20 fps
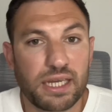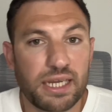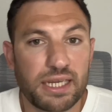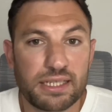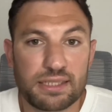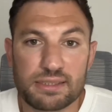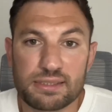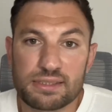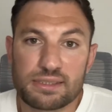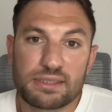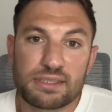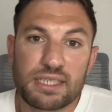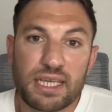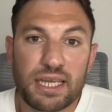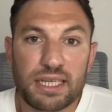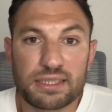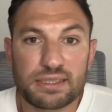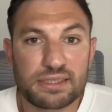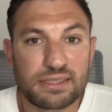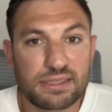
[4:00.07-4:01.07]
and
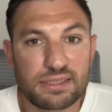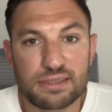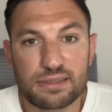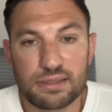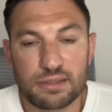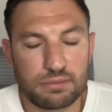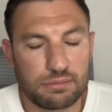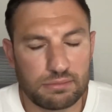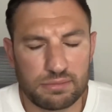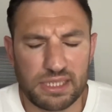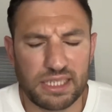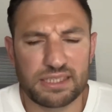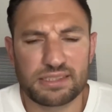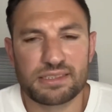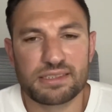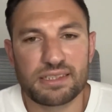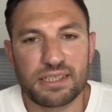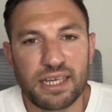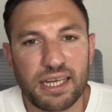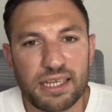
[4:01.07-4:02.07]
text
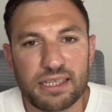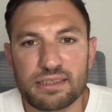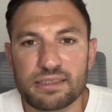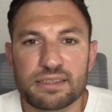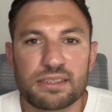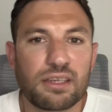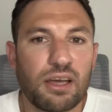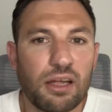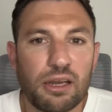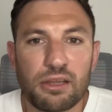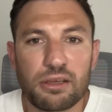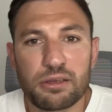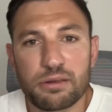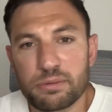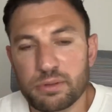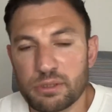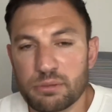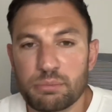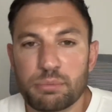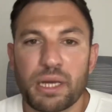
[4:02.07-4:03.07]
and color
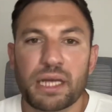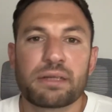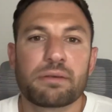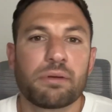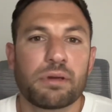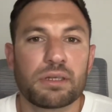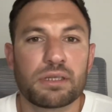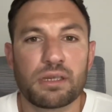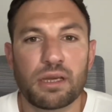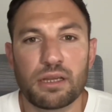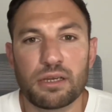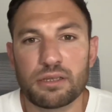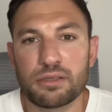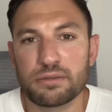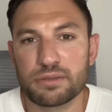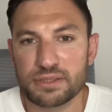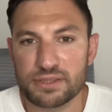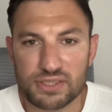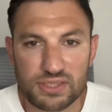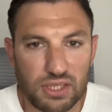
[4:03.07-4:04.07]
and background color
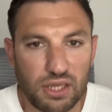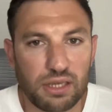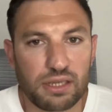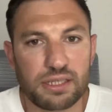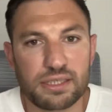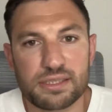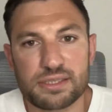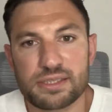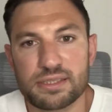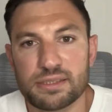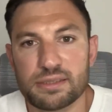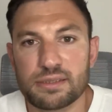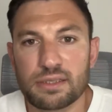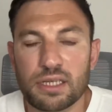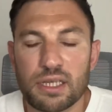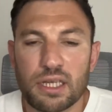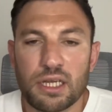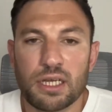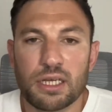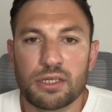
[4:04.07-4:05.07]
and size, and
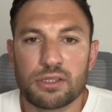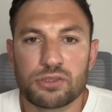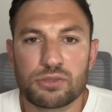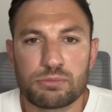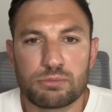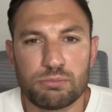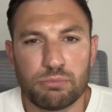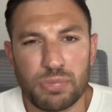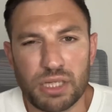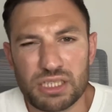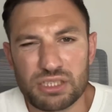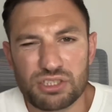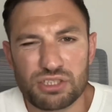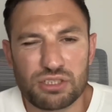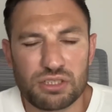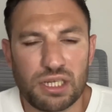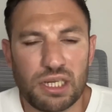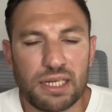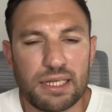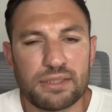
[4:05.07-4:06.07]
mention
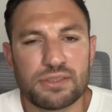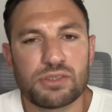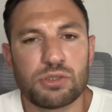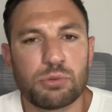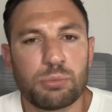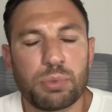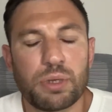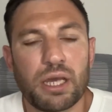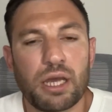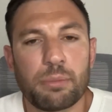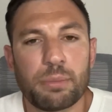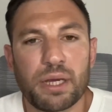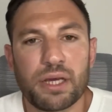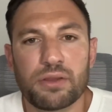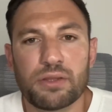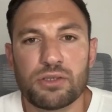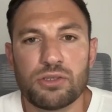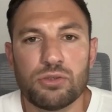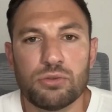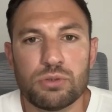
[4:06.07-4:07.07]
a little bit about the
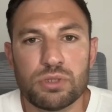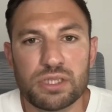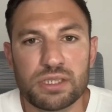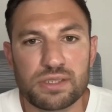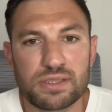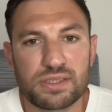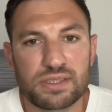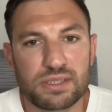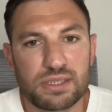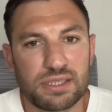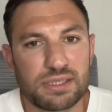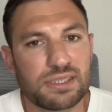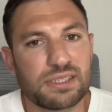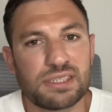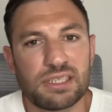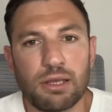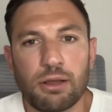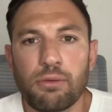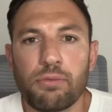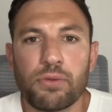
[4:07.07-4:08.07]
units. It's
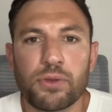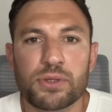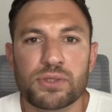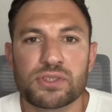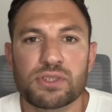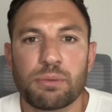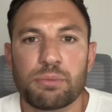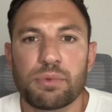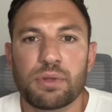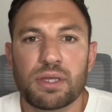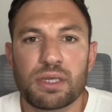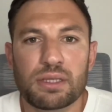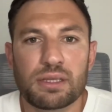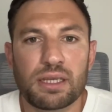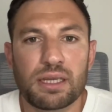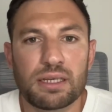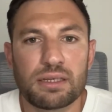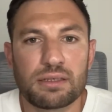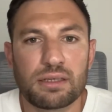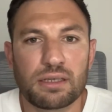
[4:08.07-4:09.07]
still not something
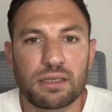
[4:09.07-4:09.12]
that